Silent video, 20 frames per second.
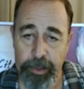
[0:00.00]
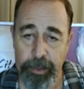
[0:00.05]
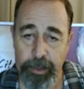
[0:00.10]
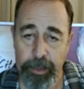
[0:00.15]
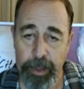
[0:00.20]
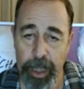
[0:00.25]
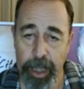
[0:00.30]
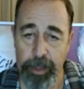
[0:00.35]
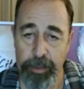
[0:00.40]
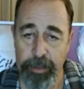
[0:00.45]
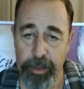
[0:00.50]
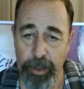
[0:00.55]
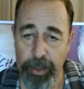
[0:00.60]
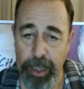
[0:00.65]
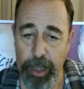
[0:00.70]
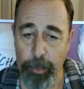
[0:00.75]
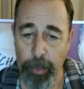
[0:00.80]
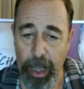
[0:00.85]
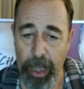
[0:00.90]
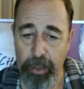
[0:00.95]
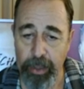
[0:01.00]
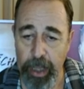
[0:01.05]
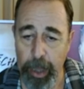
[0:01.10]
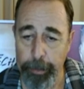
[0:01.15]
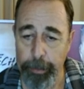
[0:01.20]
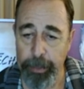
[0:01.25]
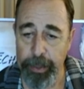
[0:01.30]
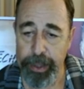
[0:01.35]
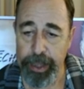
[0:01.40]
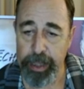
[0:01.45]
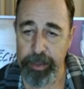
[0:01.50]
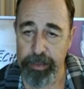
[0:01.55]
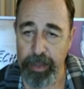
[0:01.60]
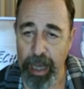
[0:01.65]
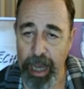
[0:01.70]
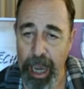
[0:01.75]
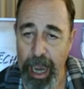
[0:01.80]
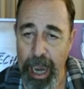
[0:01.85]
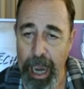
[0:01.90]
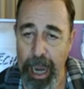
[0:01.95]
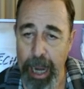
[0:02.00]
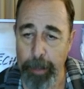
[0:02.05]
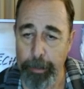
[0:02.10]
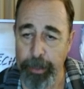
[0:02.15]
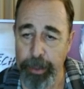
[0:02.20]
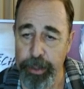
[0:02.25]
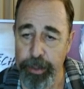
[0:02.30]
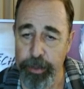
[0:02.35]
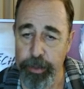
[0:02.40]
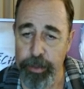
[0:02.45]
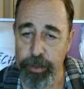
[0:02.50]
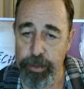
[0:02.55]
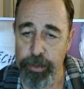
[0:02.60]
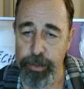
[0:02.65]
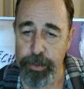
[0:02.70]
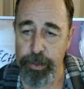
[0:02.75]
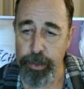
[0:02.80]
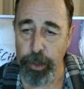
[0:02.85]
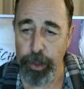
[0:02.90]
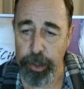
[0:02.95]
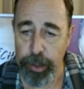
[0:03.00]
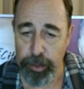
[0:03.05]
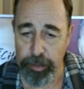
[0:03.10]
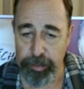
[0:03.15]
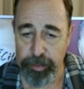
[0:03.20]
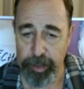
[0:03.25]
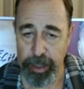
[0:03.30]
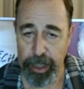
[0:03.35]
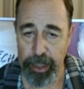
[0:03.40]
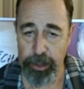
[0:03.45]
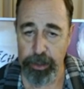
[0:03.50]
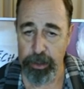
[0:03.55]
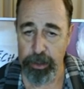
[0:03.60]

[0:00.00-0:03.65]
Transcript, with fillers: And so they wound up with these hybrid sturddlefish.